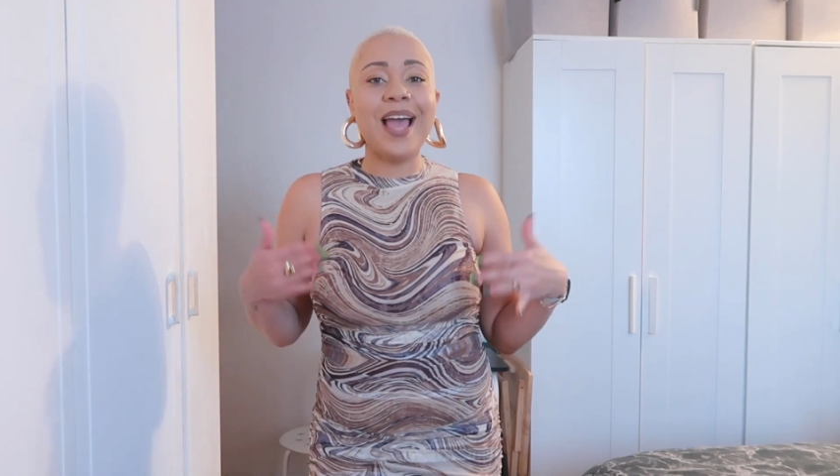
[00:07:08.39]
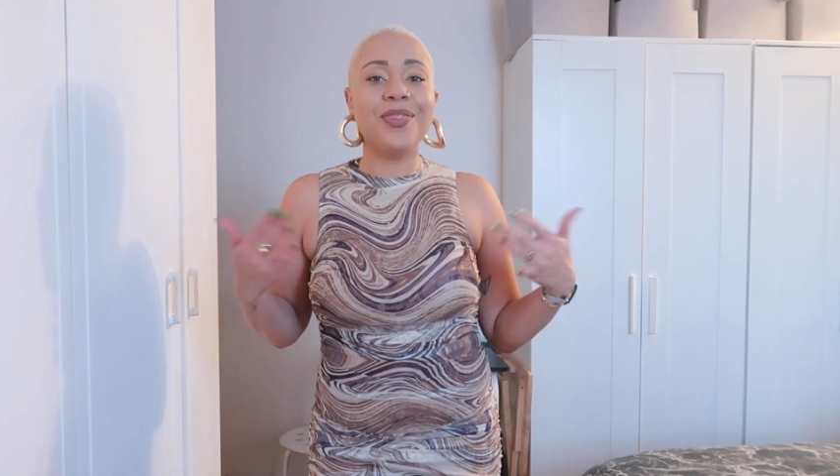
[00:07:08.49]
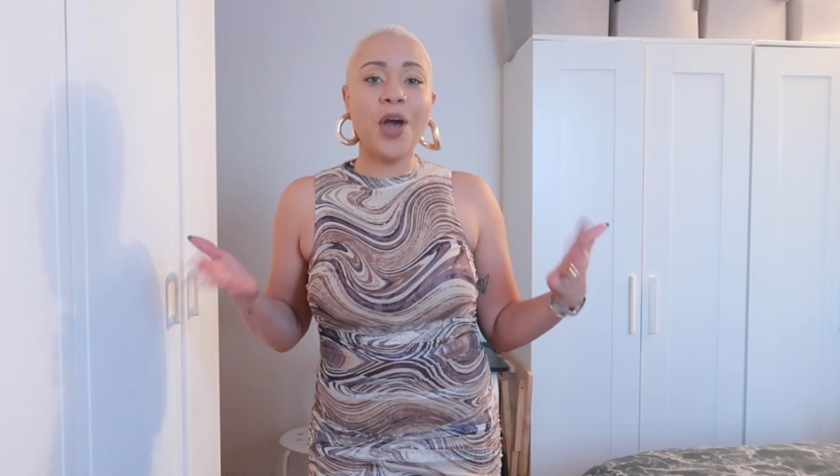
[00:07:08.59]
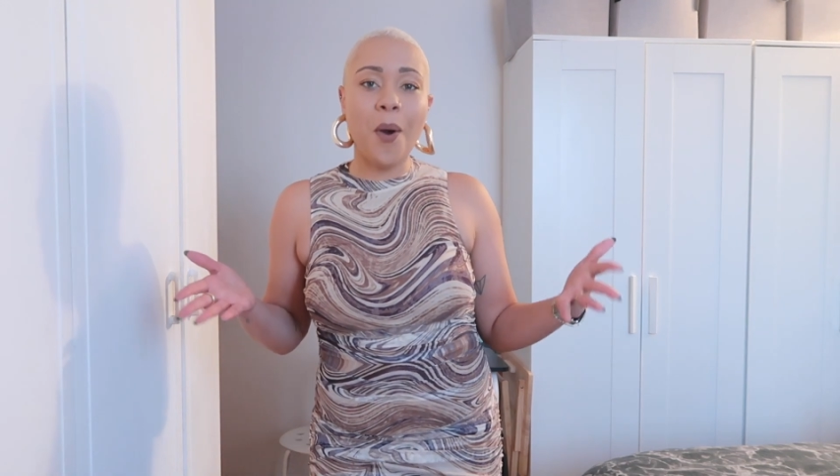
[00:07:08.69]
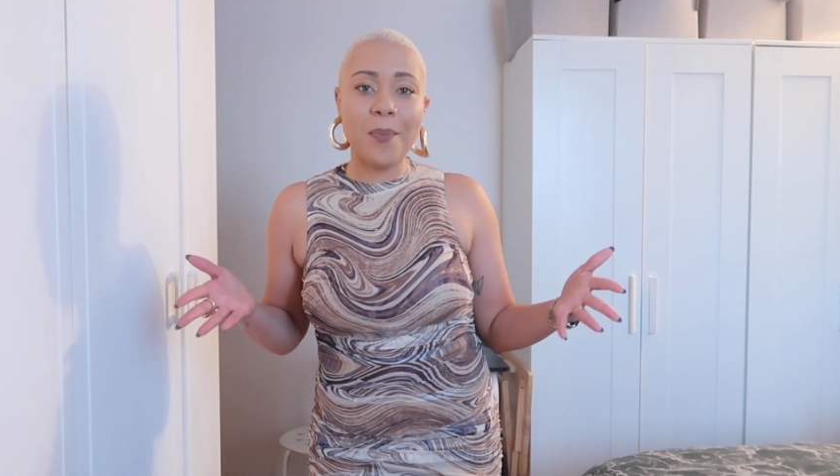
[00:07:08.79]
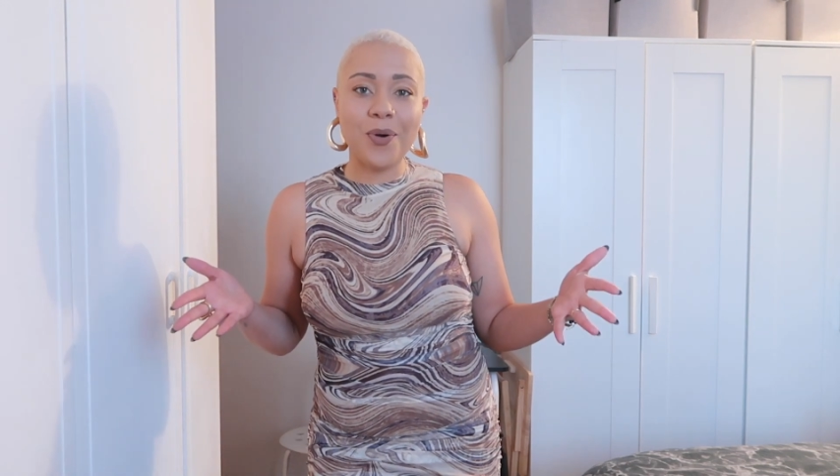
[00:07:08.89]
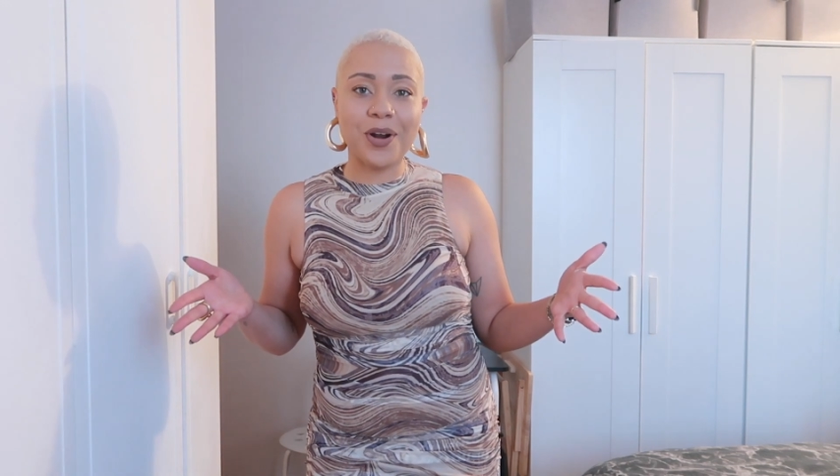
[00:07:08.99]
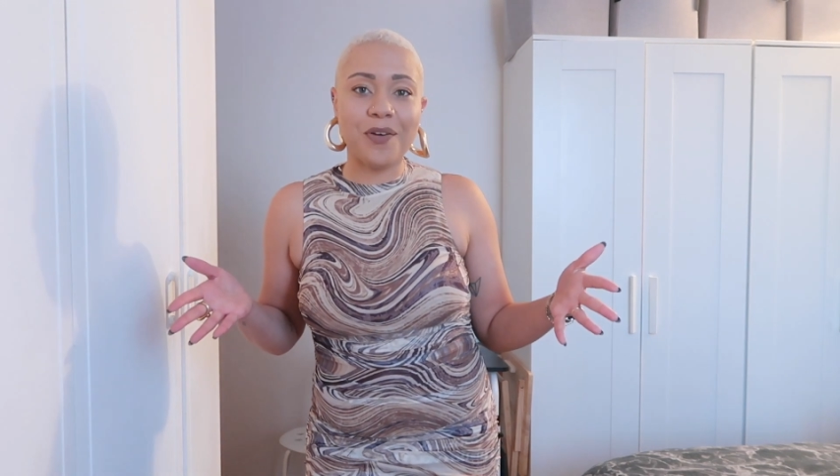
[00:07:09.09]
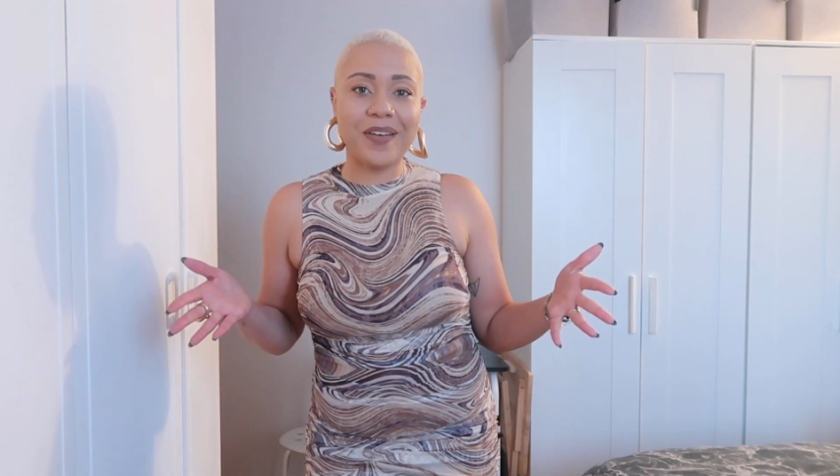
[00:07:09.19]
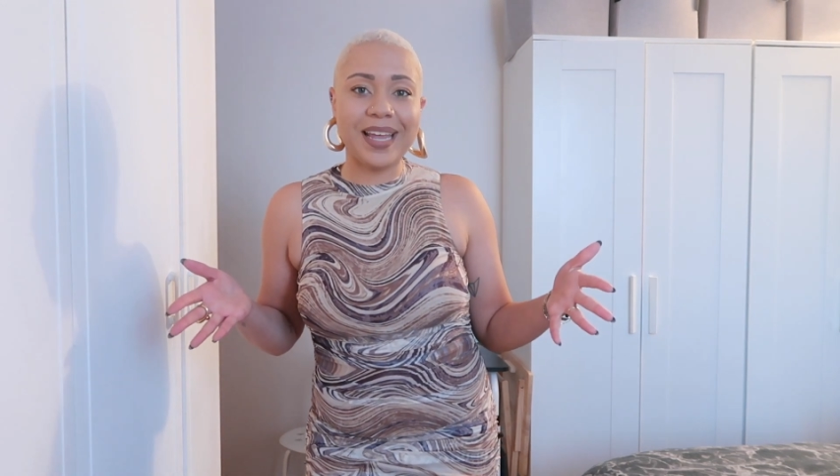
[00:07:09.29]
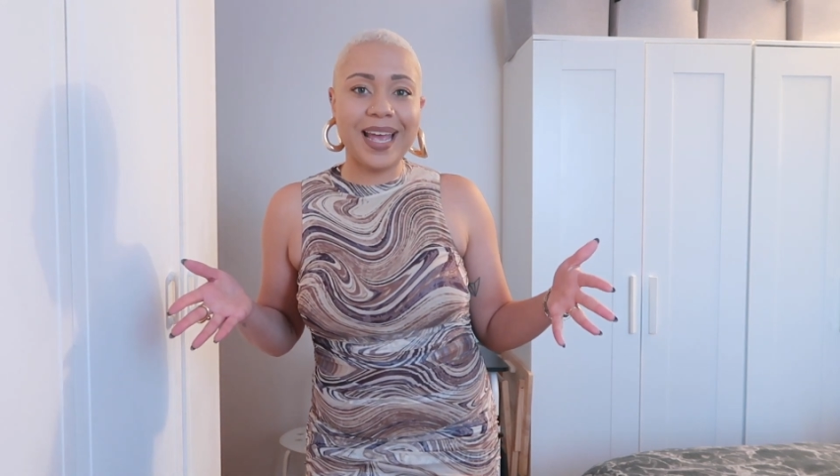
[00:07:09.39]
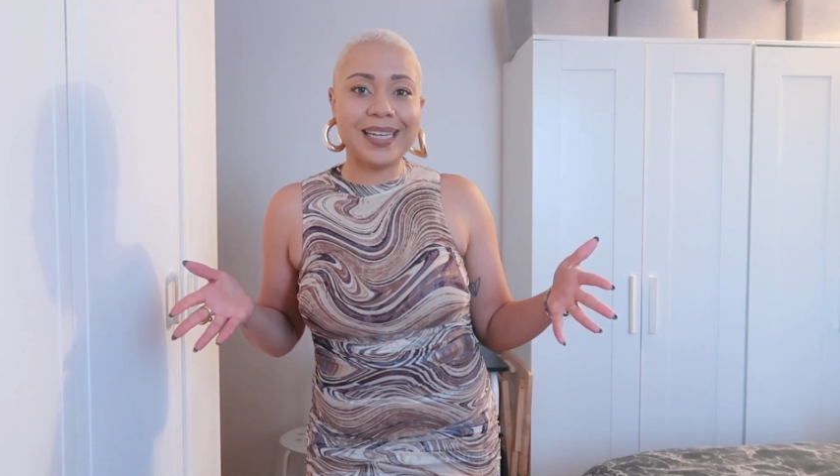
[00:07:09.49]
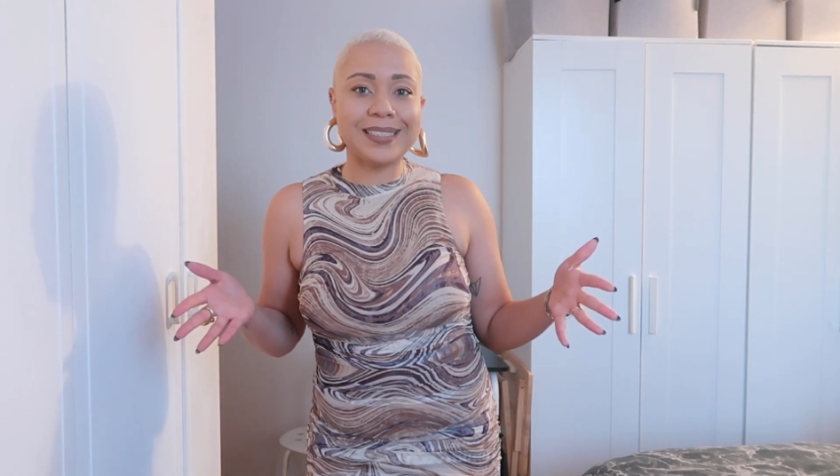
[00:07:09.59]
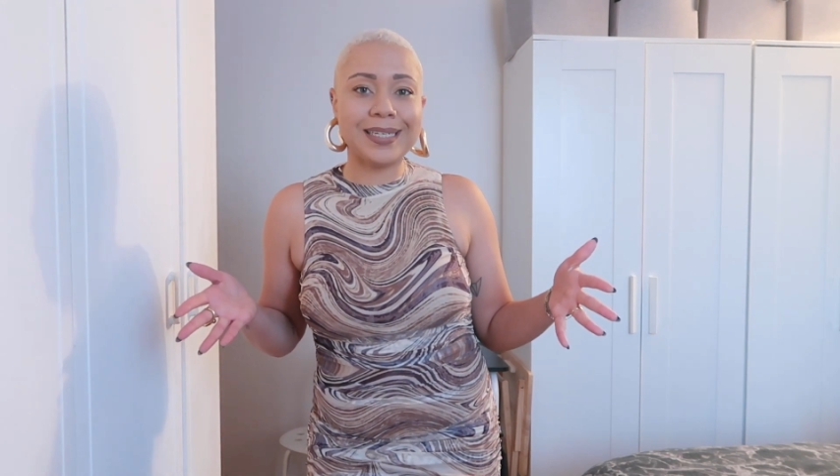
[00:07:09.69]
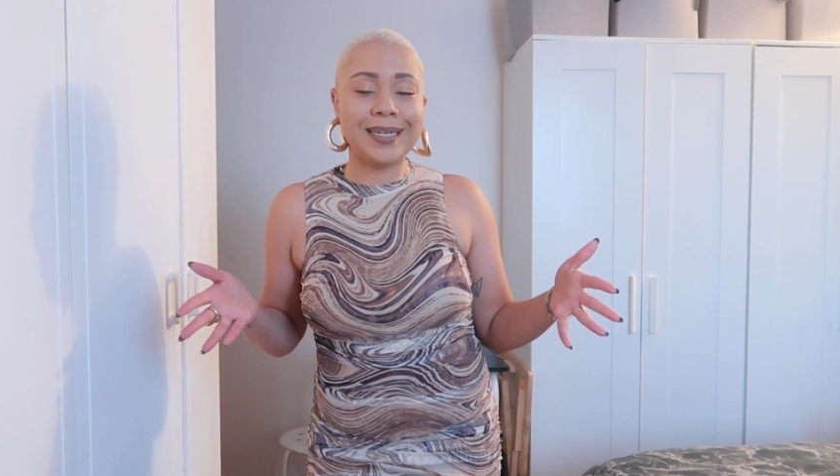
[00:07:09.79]
And though I'm going on
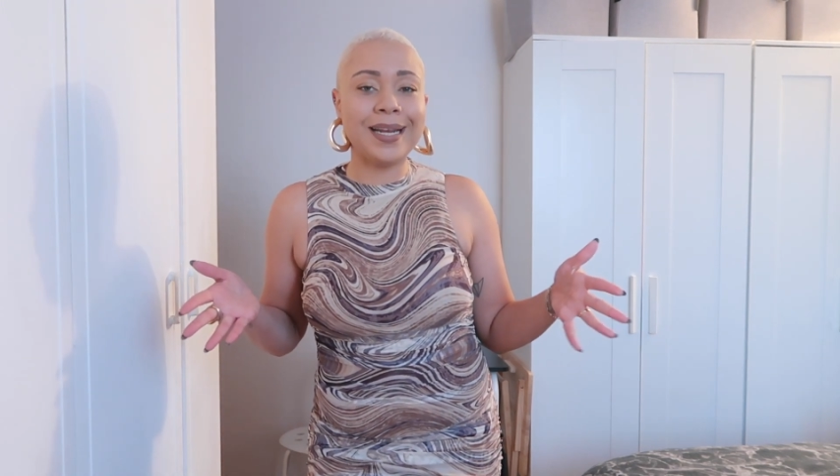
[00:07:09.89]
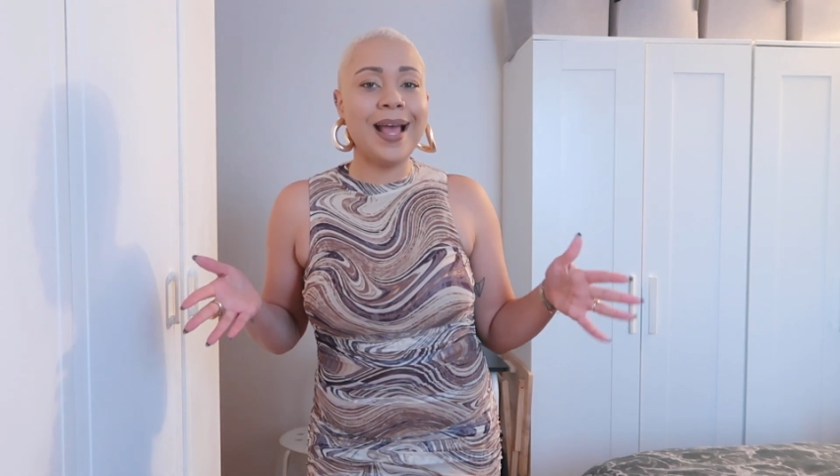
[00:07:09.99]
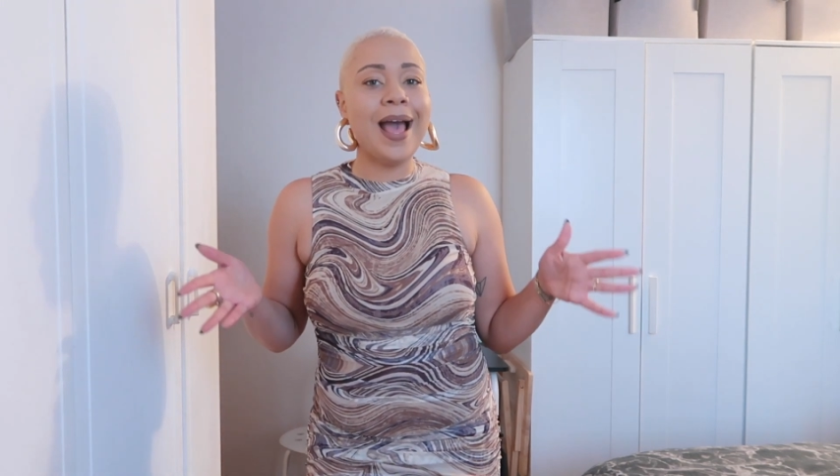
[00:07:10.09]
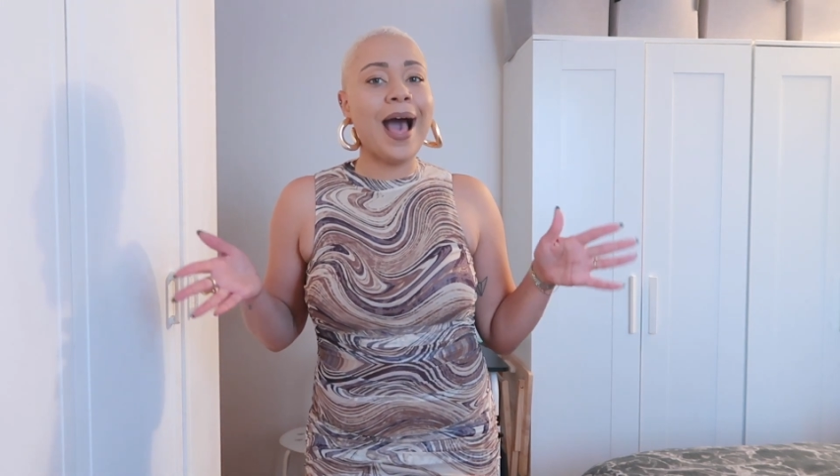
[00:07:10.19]
vacation,